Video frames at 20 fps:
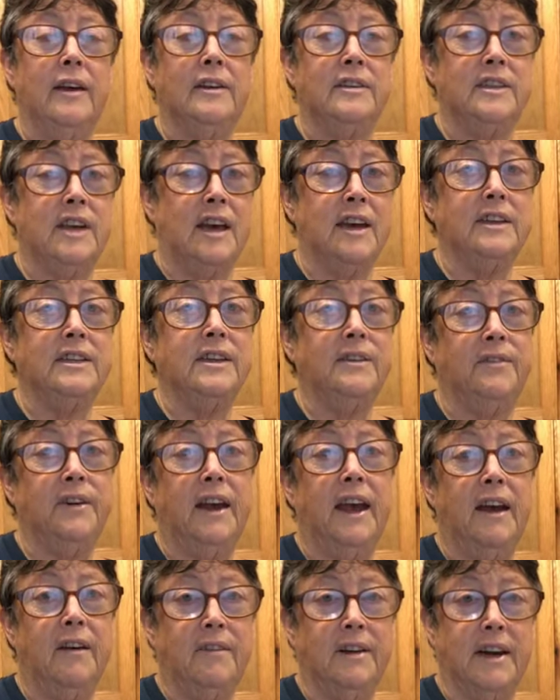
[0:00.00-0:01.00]
scientific
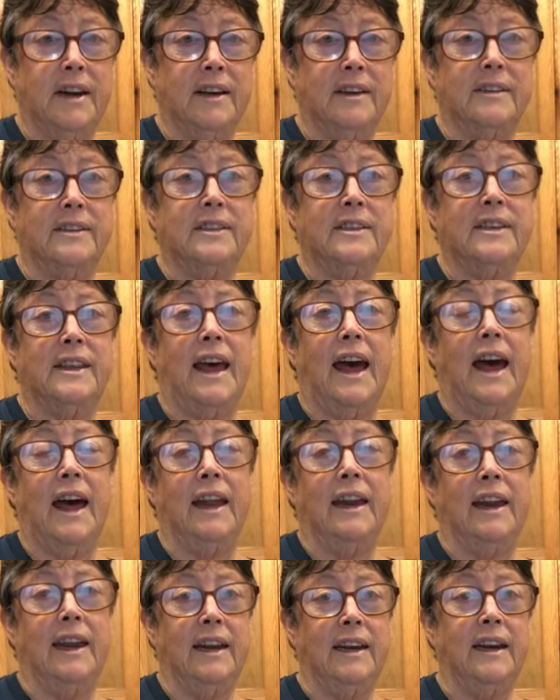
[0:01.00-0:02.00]
evidence that
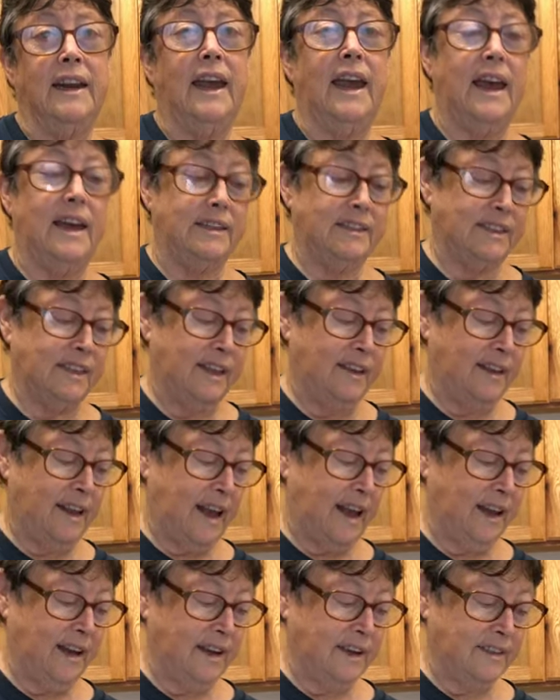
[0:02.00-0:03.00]
indicates that
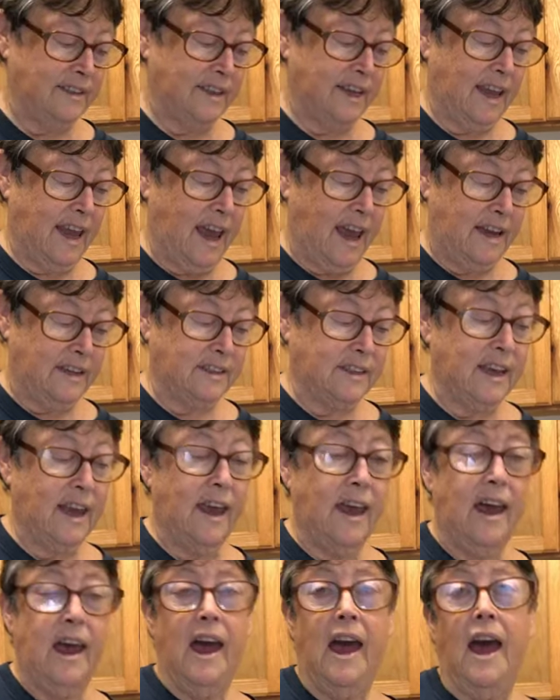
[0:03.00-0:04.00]
that is the case.
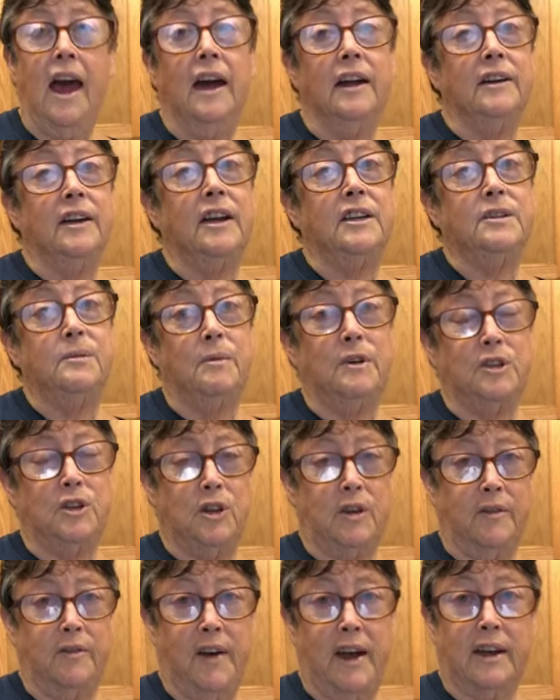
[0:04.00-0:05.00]
Not to mention
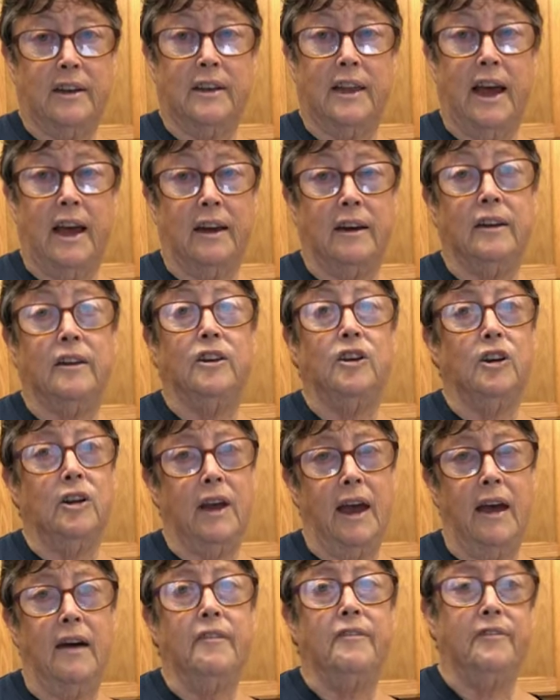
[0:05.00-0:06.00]
the fact that you'll
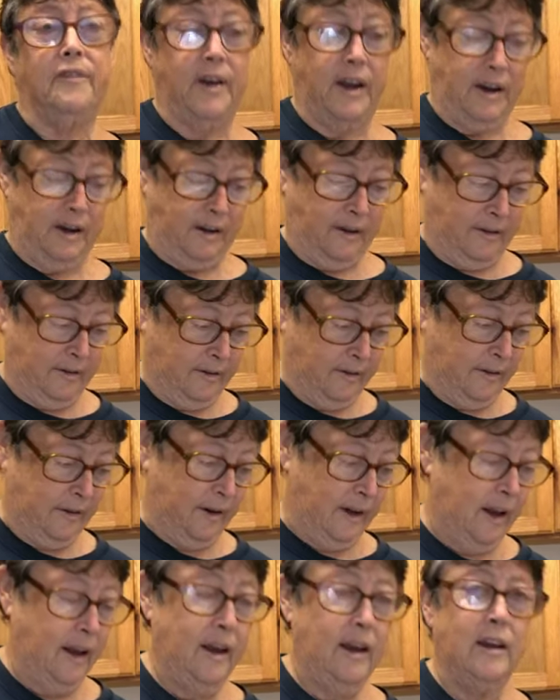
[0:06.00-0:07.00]
have fun,
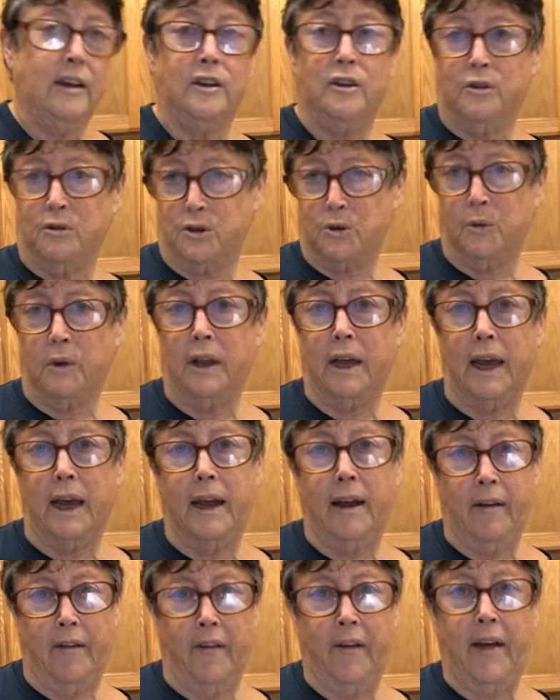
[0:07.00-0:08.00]
usually,
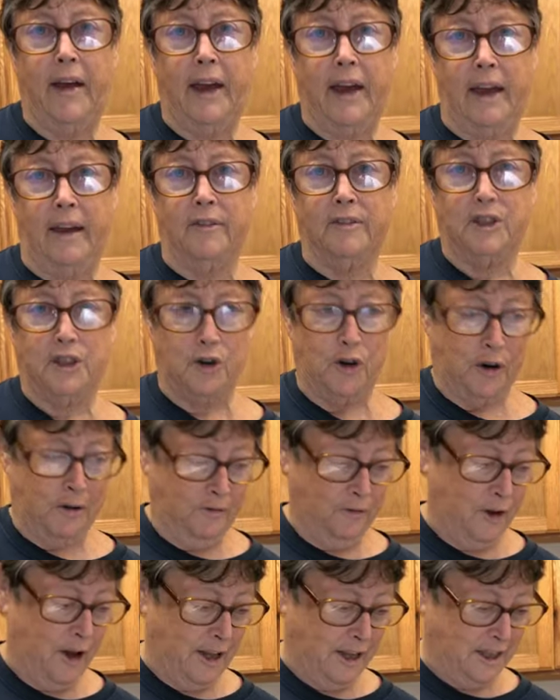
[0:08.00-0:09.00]
if you're
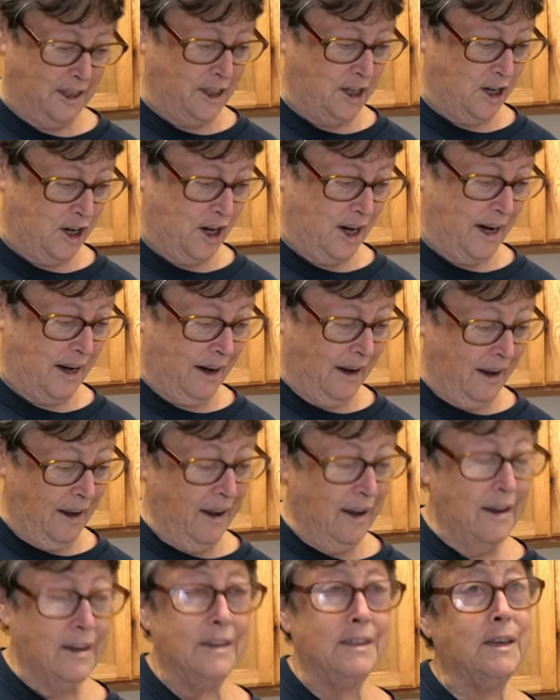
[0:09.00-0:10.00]
volunteering.
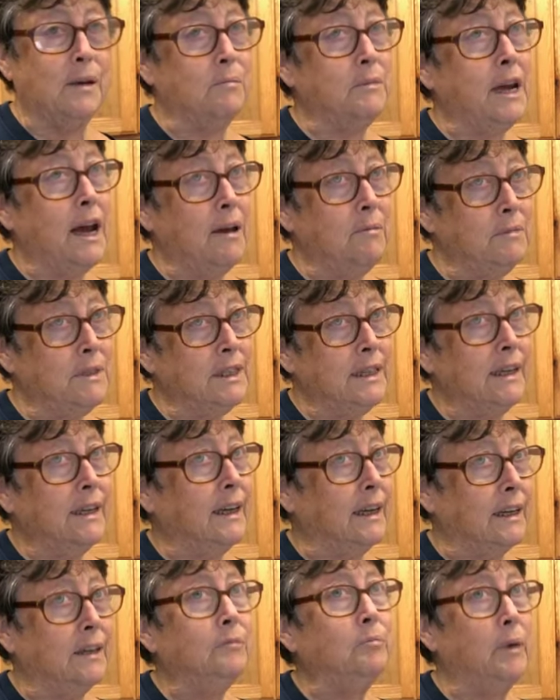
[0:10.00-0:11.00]
Sometimes
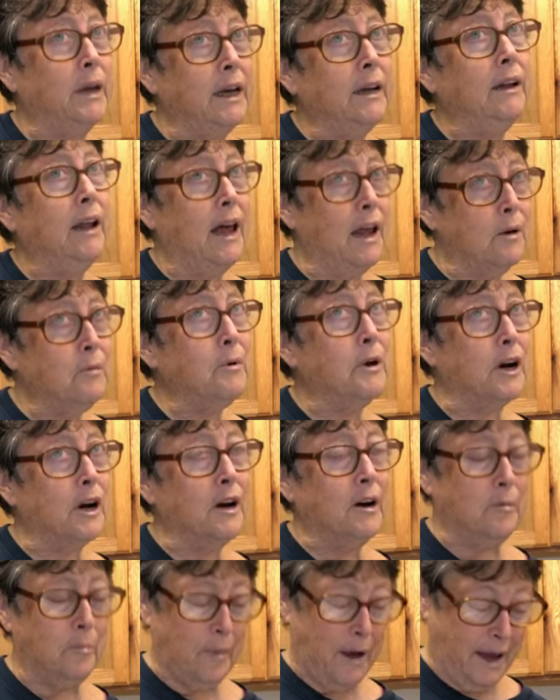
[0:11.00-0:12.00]
it'll be a lot of work,
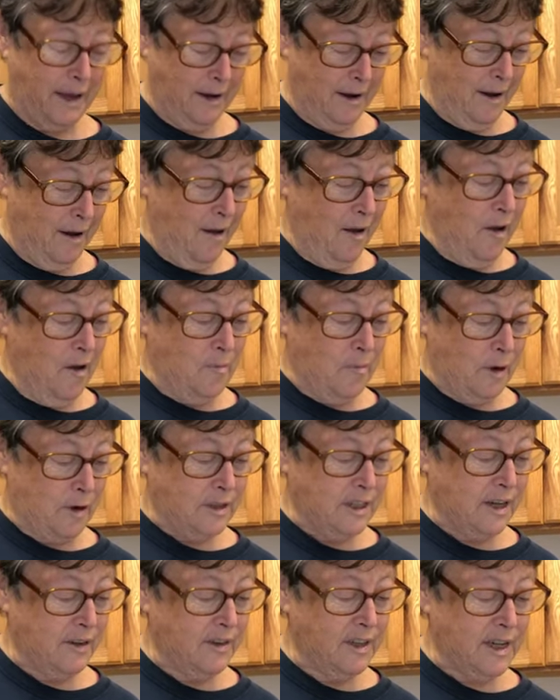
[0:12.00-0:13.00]
but
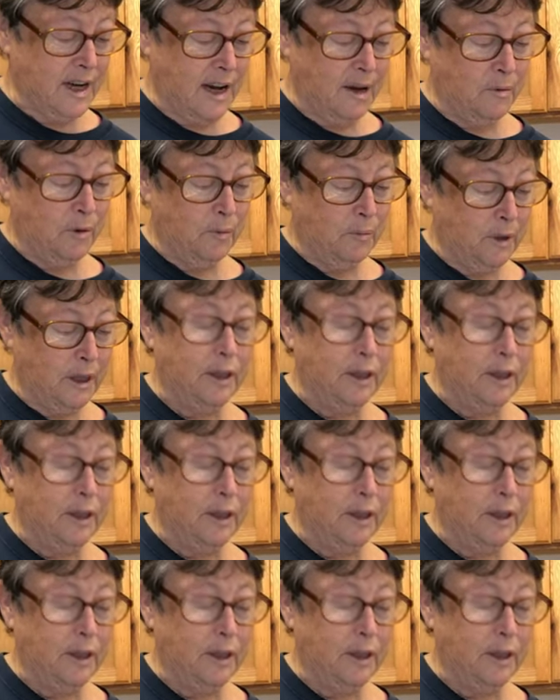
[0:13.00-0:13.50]
most of the time you'll be